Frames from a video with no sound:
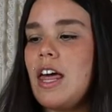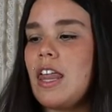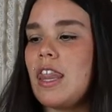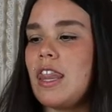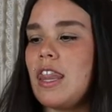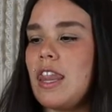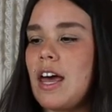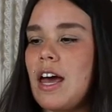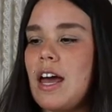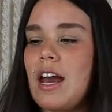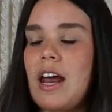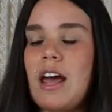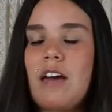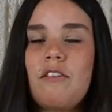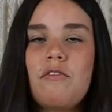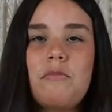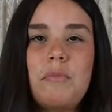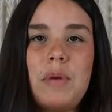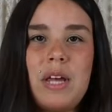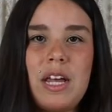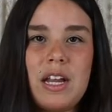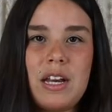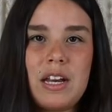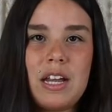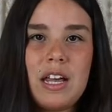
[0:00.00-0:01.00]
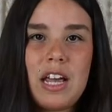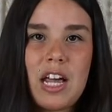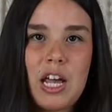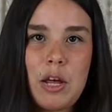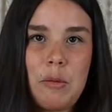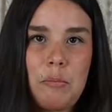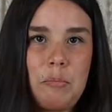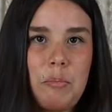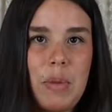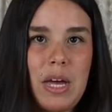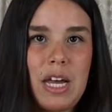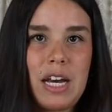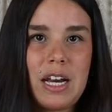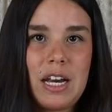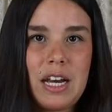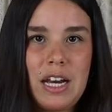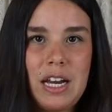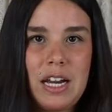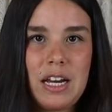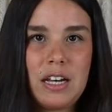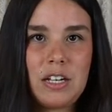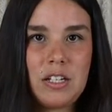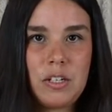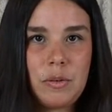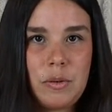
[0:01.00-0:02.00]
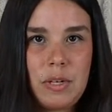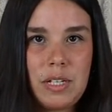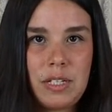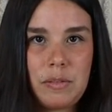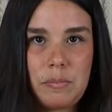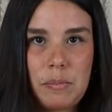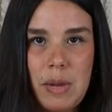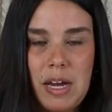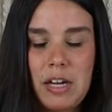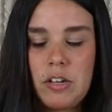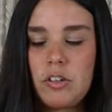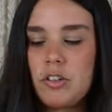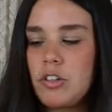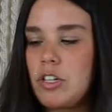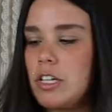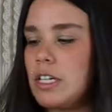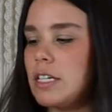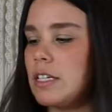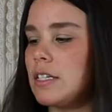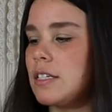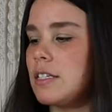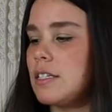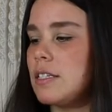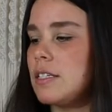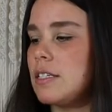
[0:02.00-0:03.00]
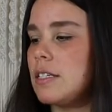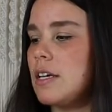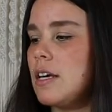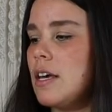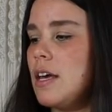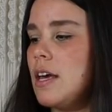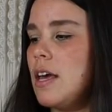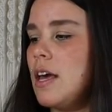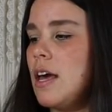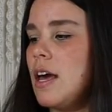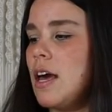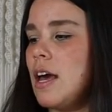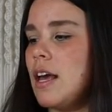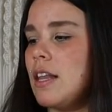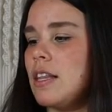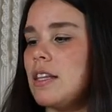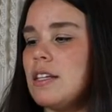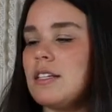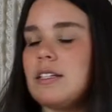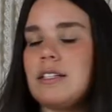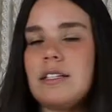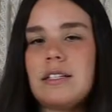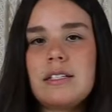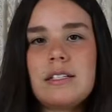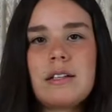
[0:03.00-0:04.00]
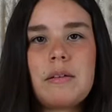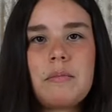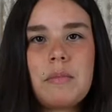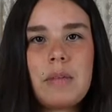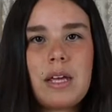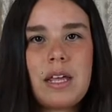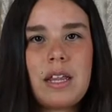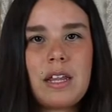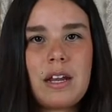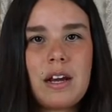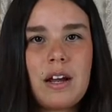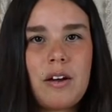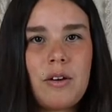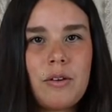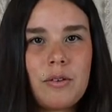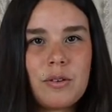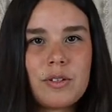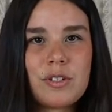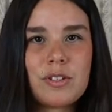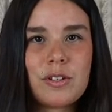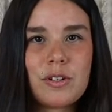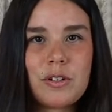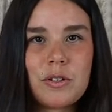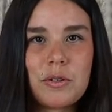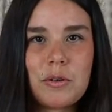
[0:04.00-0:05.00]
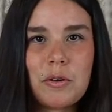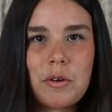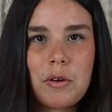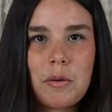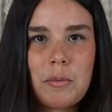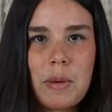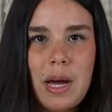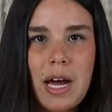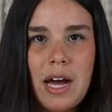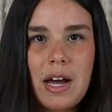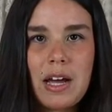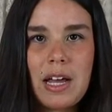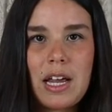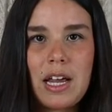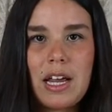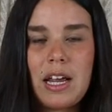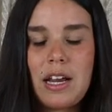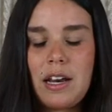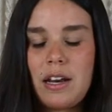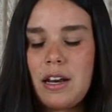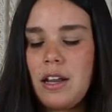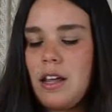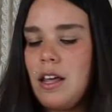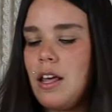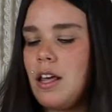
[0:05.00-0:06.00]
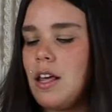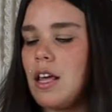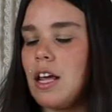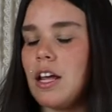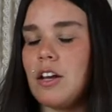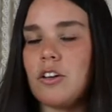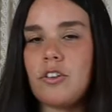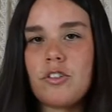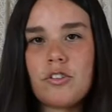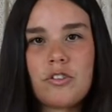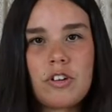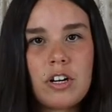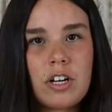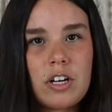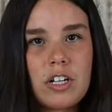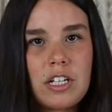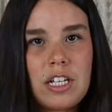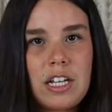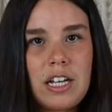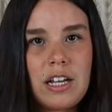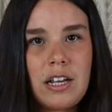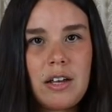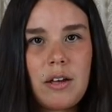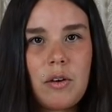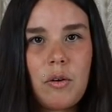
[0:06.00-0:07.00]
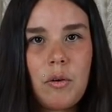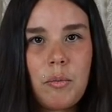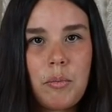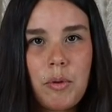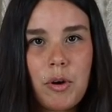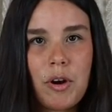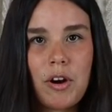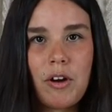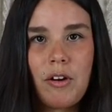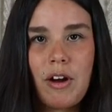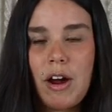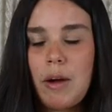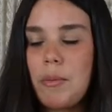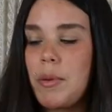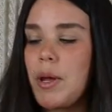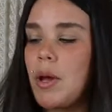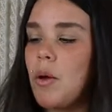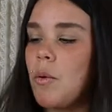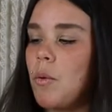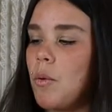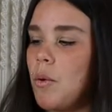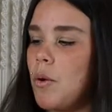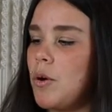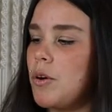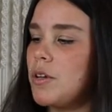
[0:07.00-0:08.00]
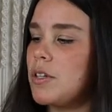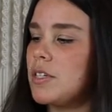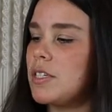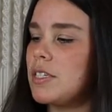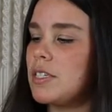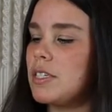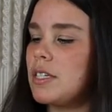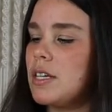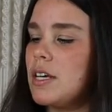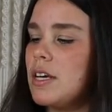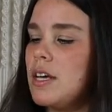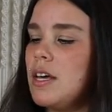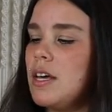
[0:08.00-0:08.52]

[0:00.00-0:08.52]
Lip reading: that have been embedded into its matrix. And this is something that I also talk about in instructing or programming quartz.